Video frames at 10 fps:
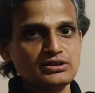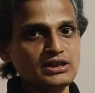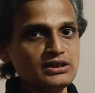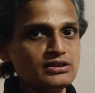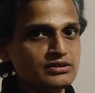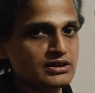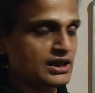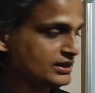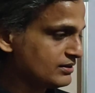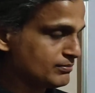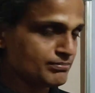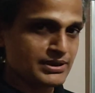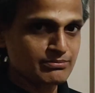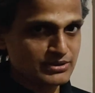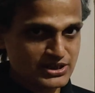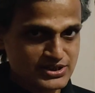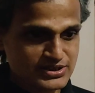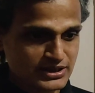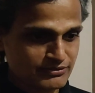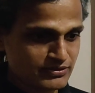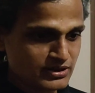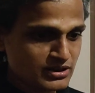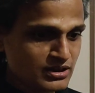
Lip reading: then that beam is safe.